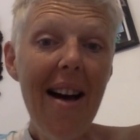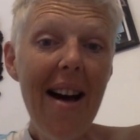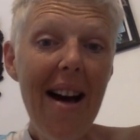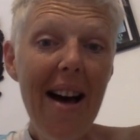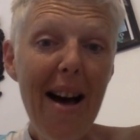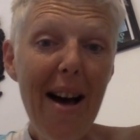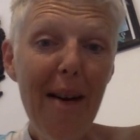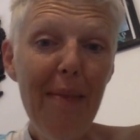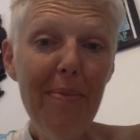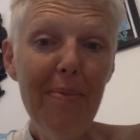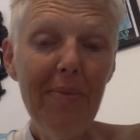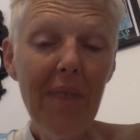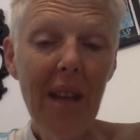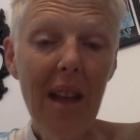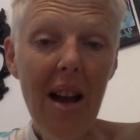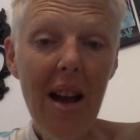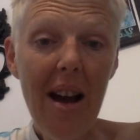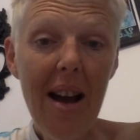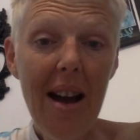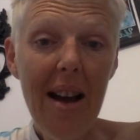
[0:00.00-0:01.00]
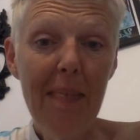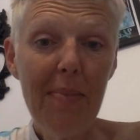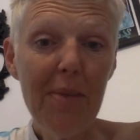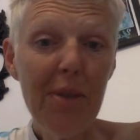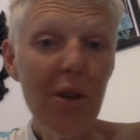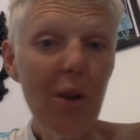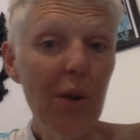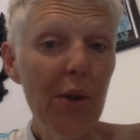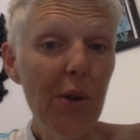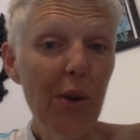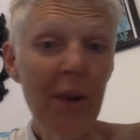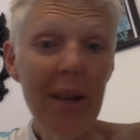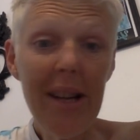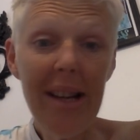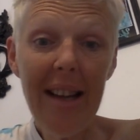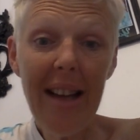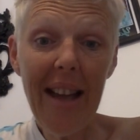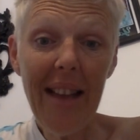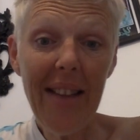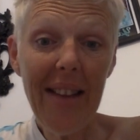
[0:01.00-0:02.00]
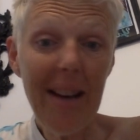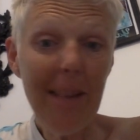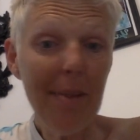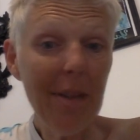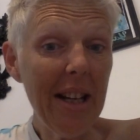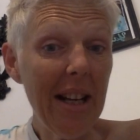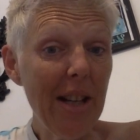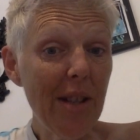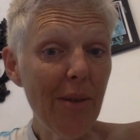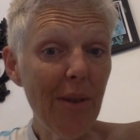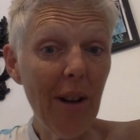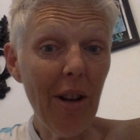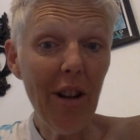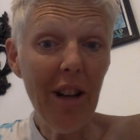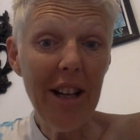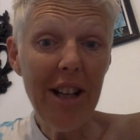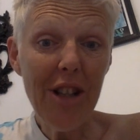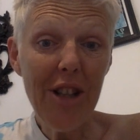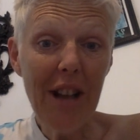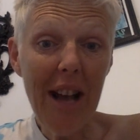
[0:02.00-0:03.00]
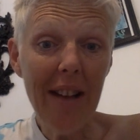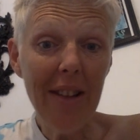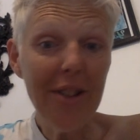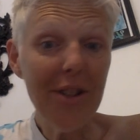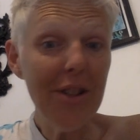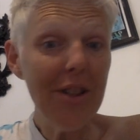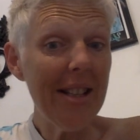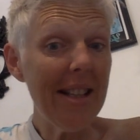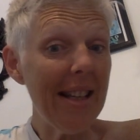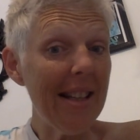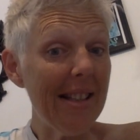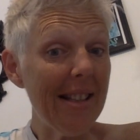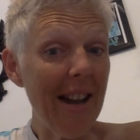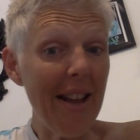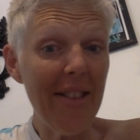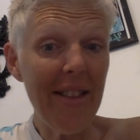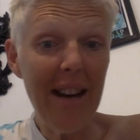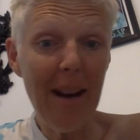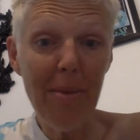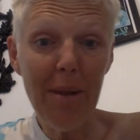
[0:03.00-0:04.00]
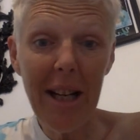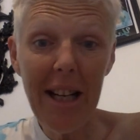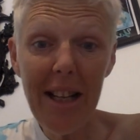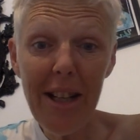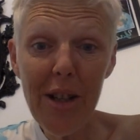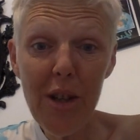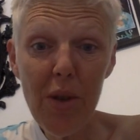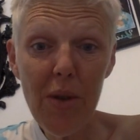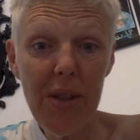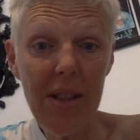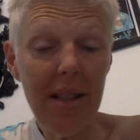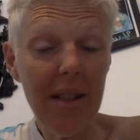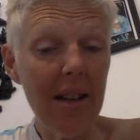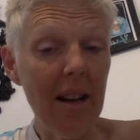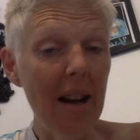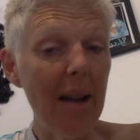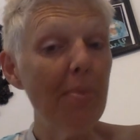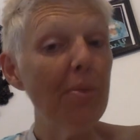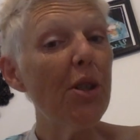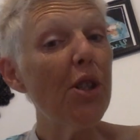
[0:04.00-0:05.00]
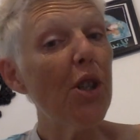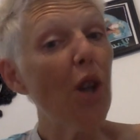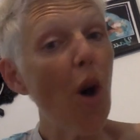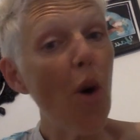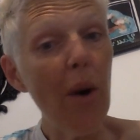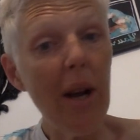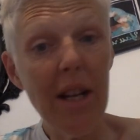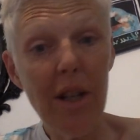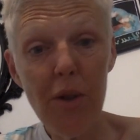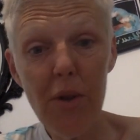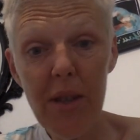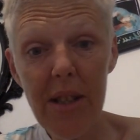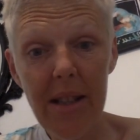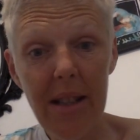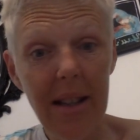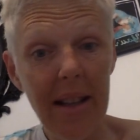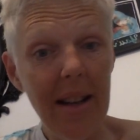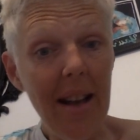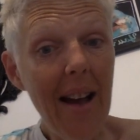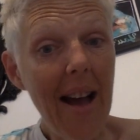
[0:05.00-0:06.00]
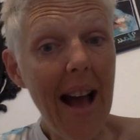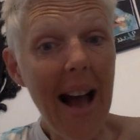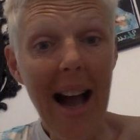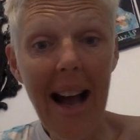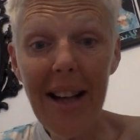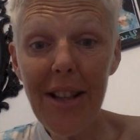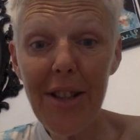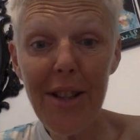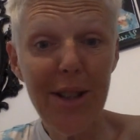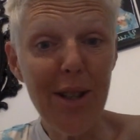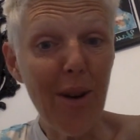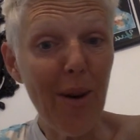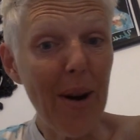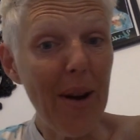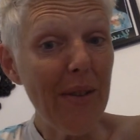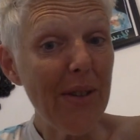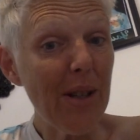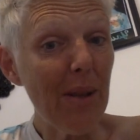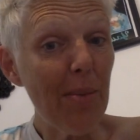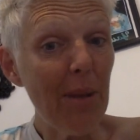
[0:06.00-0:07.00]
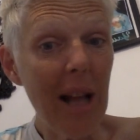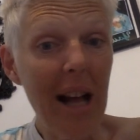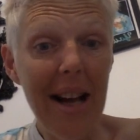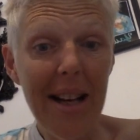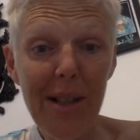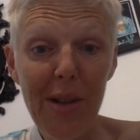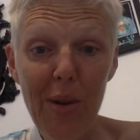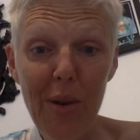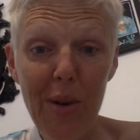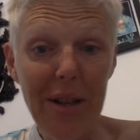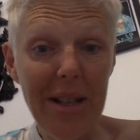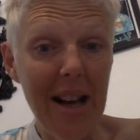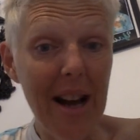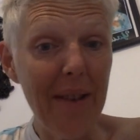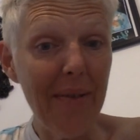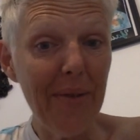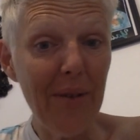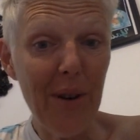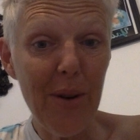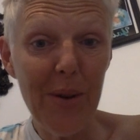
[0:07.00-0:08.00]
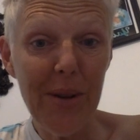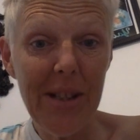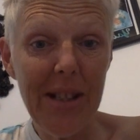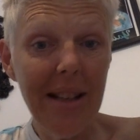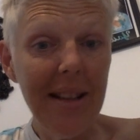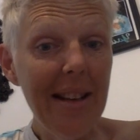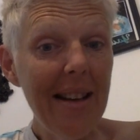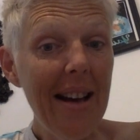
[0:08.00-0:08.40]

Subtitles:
I'm so sorry again that I'm not entering a lot of challenges. It's not that I'm not interested. I'm so interested. I just don't have supplies or time, folks.